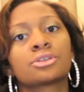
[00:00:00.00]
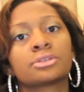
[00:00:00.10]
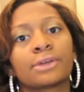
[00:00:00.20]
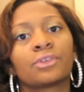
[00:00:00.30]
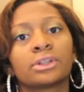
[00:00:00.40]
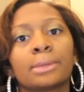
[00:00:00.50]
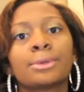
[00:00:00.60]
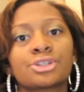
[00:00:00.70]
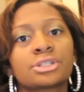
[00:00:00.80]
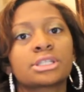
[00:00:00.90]
So never
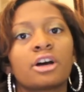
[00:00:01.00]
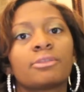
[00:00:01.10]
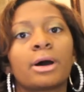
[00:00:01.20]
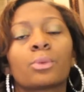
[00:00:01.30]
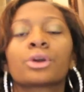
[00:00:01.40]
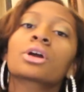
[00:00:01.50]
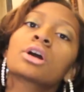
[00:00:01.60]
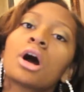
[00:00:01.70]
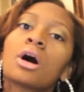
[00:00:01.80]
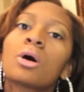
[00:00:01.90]
limit yourself by where you
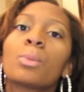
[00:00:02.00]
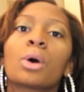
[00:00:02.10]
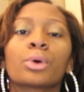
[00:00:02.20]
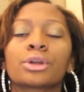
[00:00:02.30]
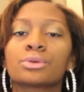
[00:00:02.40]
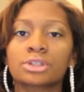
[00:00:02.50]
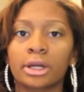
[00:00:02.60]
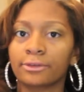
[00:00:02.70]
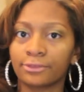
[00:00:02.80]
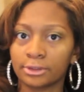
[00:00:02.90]
could go, by where you
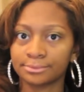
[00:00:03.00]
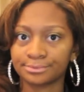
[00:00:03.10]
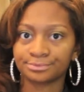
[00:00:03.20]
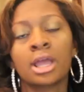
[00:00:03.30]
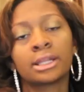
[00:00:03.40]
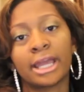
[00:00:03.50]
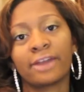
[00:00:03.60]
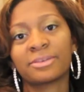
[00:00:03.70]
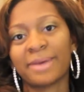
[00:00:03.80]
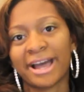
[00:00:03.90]
started from. Now
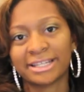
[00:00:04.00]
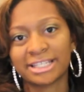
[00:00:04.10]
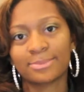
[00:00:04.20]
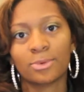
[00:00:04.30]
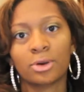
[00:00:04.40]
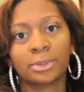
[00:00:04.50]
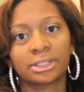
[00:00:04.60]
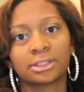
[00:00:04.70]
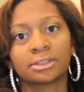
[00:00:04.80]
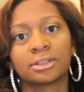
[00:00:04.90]
everybody is born
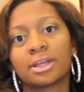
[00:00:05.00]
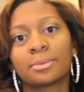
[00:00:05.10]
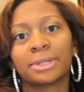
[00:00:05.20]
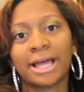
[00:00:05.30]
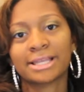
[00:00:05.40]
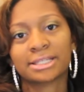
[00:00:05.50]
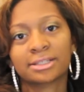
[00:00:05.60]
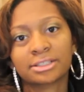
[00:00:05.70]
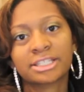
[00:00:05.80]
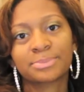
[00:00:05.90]
with the
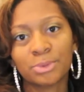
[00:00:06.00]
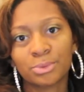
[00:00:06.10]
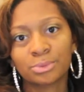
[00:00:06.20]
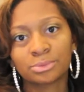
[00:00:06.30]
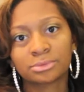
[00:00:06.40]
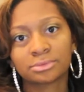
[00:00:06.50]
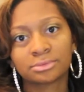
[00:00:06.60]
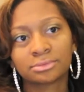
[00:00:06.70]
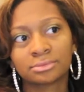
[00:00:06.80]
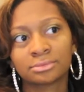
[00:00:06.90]
plastic spoon.
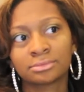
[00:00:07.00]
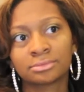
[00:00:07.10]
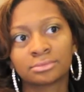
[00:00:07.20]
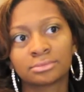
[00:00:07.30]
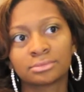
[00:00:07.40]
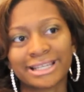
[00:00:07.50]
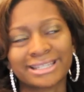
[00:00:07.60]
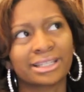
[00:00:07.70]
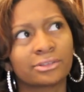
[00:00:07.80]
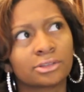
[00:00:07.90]
I
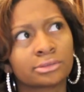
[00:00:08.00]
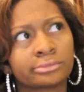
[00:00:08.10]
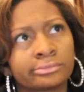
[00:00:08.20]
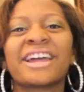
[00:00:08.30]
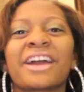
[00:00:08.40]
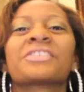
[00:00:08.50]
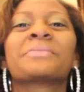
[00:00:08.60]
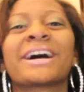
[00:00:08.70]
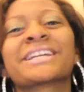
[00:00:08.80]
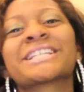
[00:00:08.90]
said that wrong. Now
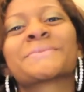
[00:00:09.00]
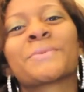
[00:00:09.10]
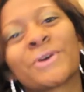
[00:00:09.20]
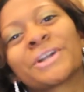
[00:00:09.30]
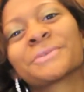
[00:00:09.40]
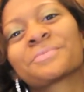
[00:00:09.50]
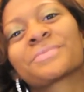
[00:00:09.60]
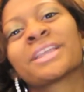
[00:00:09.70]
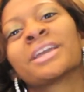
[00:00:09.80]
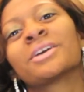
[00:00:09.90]
everybody is born
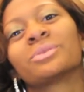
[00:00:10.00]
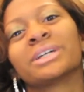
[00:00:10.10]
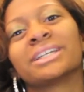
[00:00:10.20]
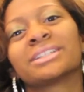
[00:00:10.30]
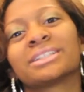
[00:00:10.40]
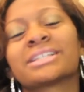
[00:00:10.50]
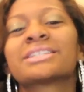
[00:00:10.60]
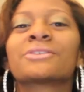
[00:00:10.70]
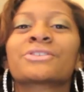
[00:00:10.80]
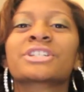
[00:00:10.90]
with a
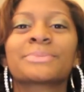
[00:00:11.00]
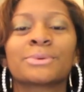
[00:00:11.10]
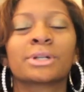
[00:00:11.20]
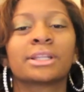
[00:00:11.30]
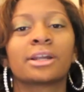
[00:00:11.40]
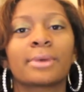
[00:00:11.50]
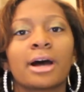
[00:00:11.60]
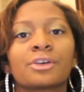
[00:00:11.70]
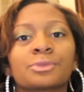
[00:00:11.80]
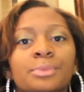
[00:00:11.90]
silver spoon in their
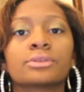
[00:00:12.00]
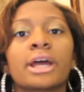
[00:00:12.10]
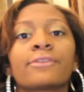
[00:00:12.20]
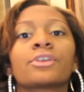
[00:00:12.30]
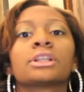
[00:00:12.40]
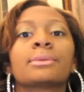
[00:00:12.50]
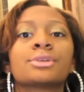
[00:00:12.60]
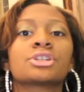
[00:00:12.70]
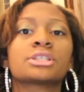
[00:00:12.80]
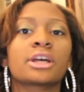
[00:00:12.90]
mouth. So never
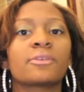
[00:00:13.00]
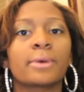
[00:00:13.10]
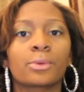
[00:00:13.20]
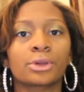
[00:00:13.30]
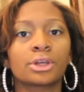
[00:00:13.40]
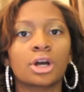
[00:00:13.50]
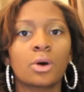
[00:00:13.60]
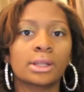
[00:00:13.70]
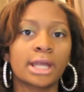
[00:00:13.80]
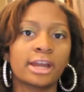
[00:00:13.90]
limit yourself about where you could
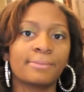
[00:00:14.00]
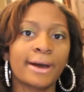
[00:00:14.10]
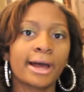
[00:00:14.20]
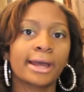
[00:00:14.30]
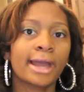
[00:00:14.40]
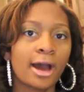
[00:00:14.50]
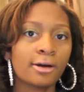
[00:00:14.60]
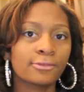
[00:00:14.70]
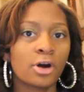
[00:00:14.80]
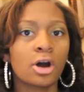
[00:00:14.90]
go in life by
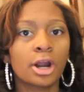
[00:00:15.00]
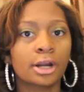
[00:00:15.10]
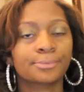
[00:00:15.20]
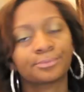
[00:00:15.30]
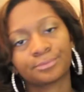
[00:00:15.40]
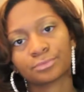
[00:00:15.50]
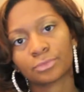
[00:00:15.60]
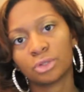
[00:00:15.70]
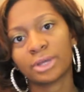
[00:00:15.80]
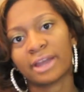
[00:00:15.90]
how far
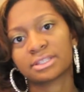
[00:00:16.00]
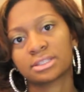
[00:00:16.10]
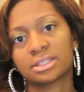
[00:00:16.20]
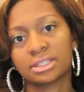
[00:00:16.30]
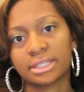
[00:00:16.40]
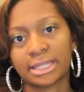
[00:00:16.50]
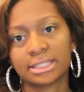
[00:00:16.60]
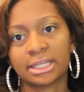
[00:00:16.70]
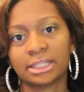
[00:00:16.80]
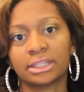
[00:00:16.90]
you have to take
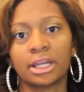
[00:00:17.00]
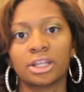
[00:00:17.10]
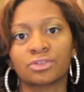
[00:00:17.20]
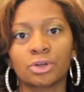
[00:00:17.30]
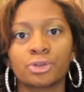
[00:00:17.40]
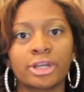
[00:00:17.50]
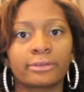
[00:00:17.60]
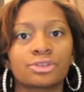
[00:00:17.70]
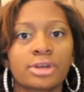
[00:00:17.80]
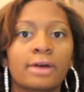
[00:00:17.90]
to get there, the road you
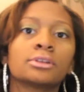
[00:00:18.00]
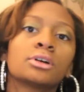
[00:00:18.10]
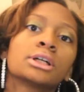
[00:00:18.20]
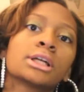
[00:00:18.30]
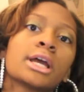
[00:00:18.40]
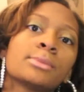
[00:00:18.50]
have to travel on.